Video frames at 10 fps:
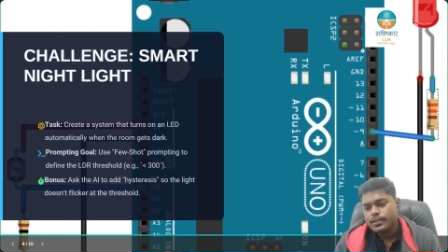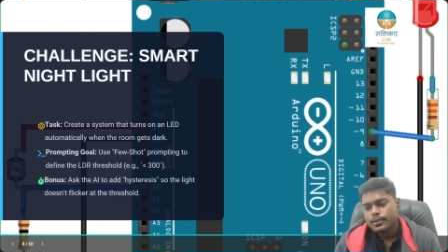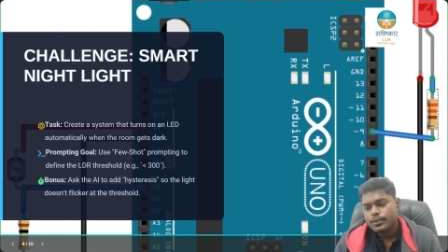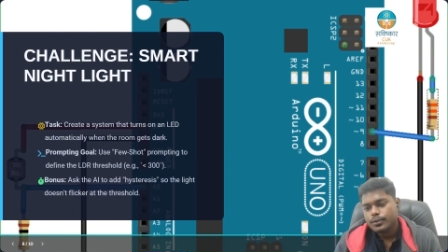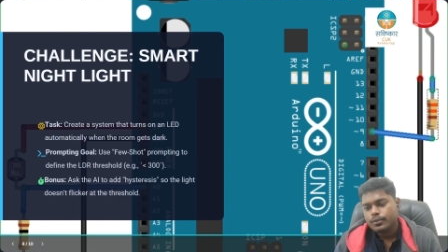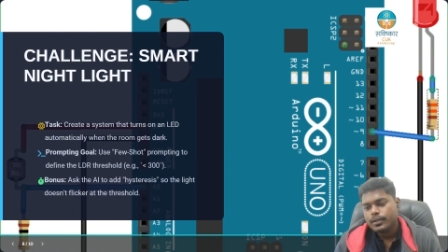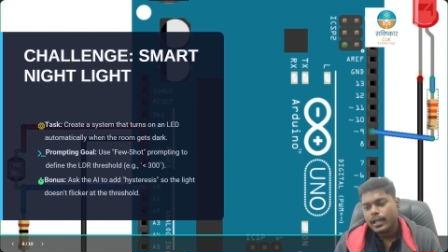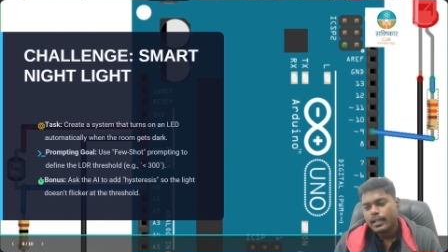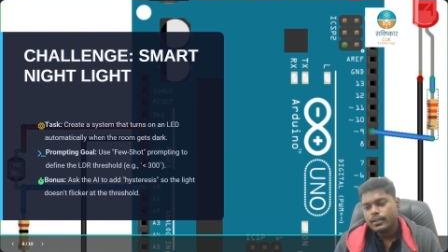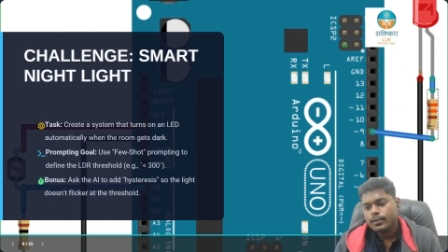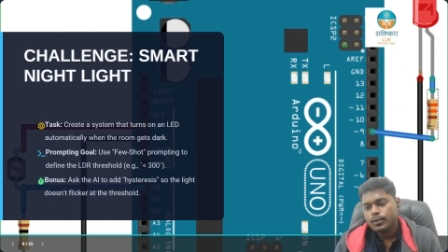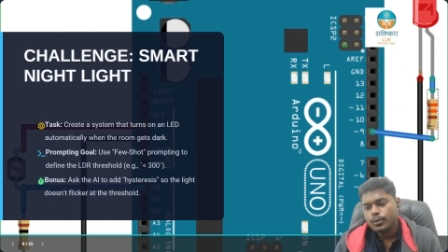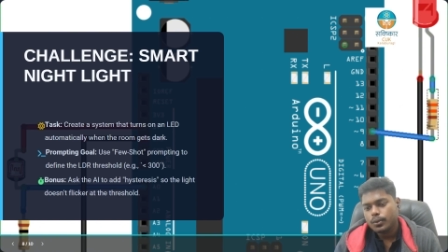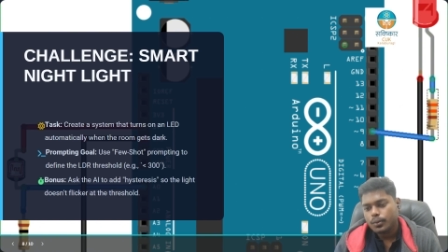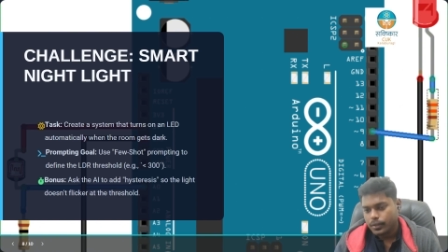is to write a
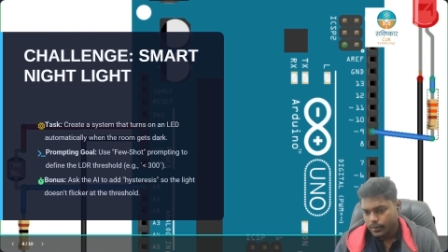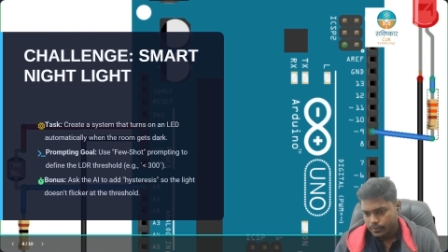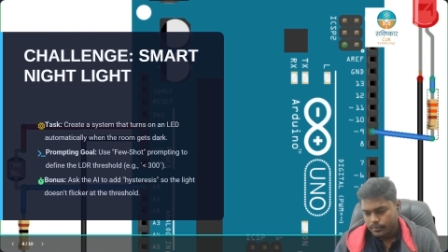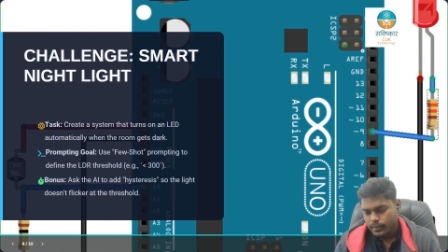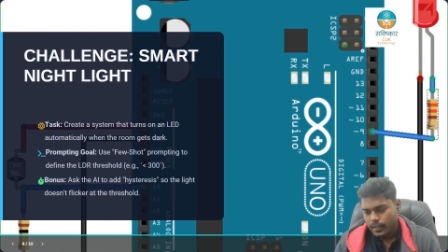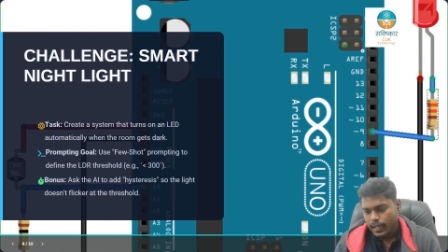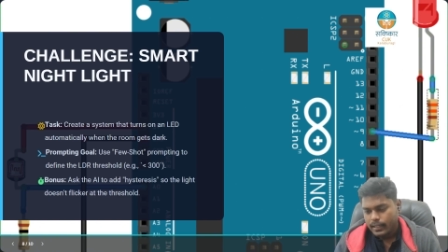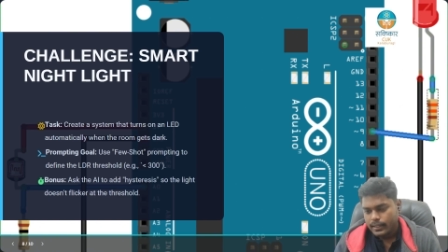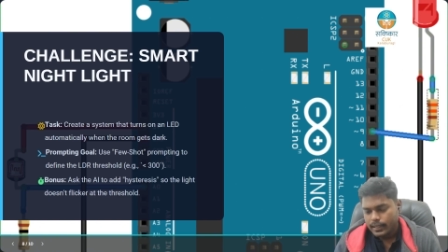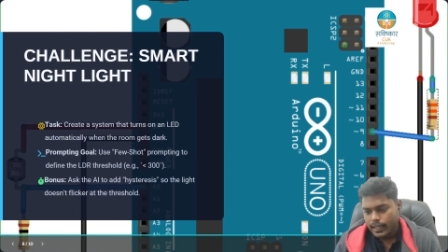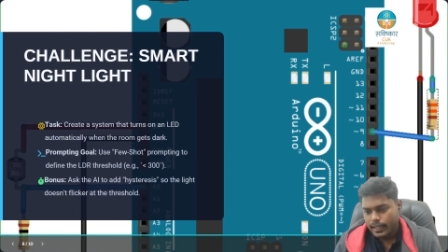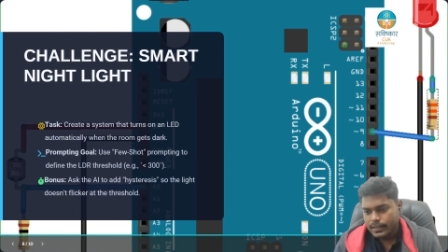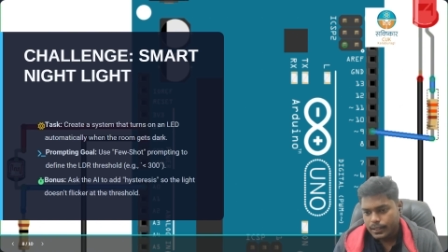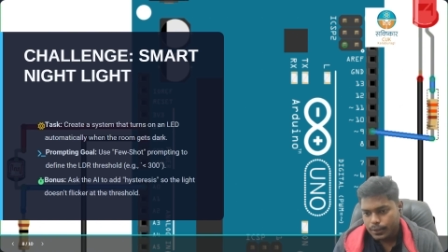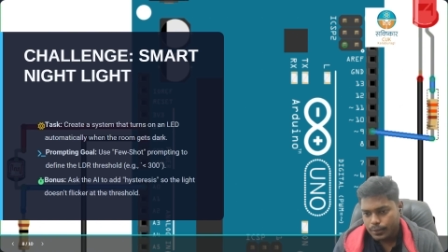code and then
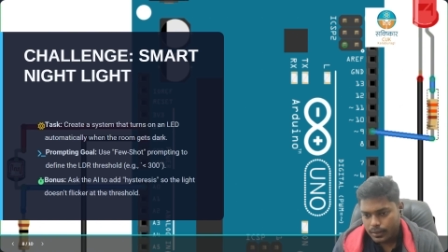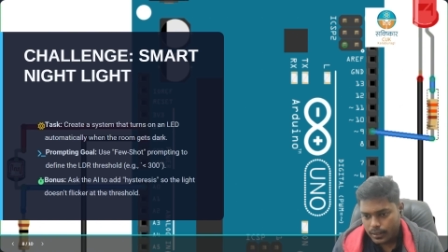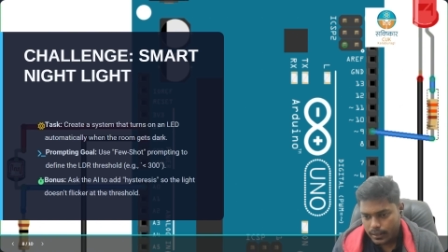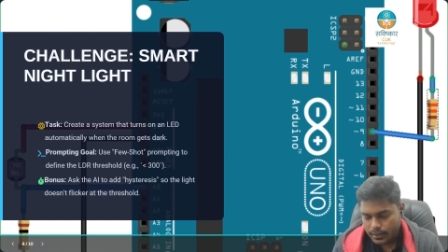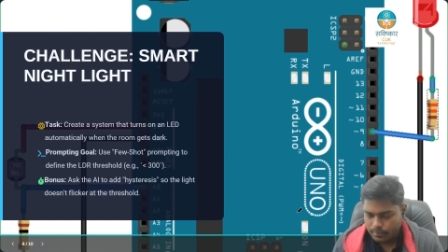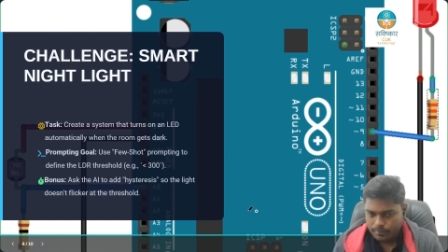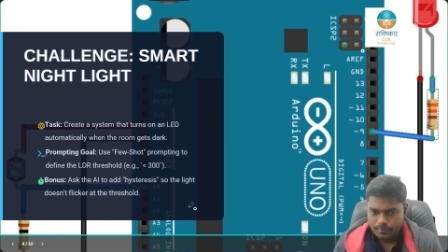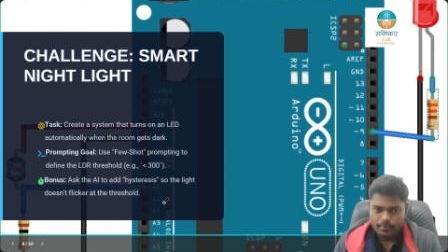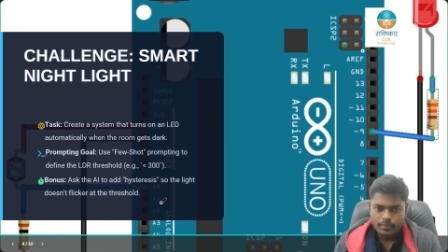execute it